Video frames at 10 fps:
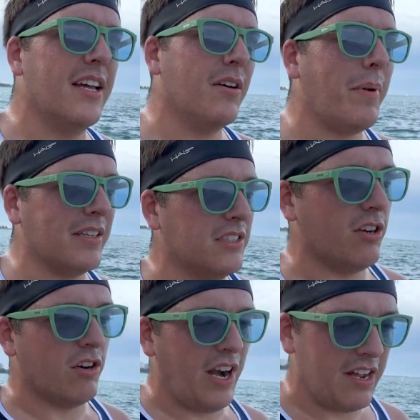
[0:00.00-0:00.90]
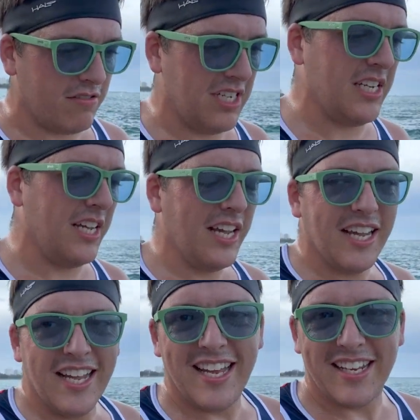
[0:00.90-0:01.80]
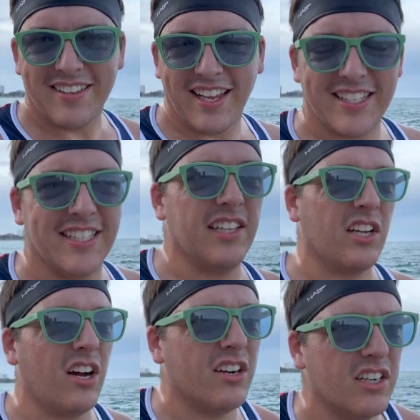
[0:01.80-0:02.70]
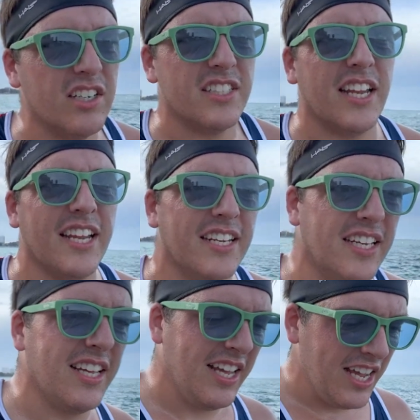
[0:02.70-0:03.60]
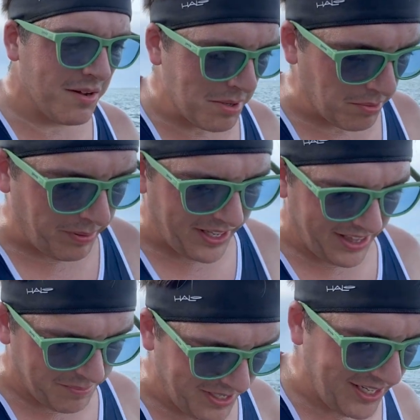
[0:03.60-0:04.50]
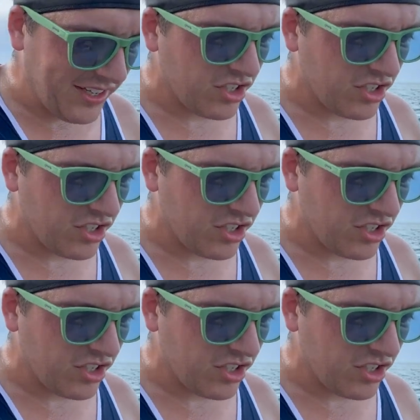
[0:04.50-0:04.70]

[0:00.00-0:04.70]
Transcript: About to turn around, and he likes seeing the cars and people playing on the beach and